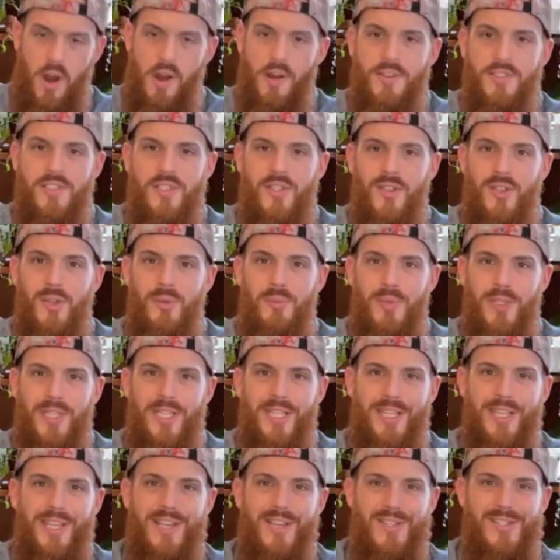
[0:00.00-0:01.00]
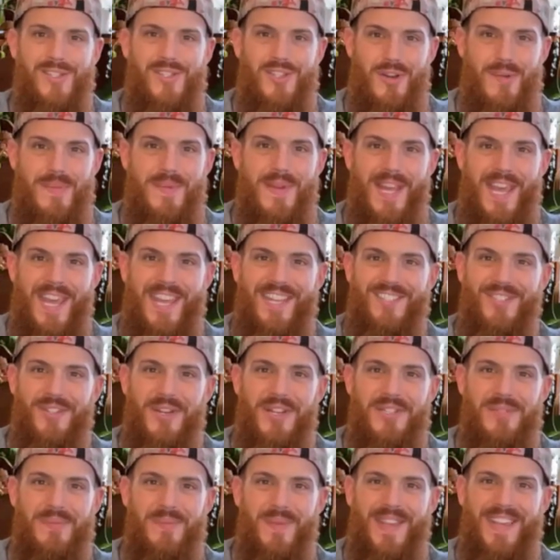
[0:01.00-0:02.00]
hard to completely exterminate,
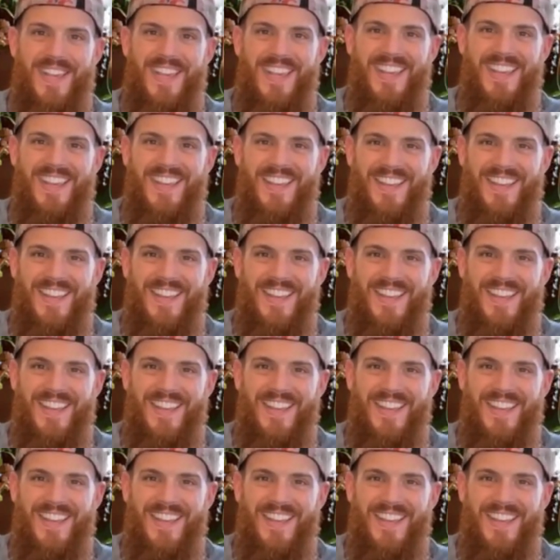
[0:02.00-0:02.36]
trust me.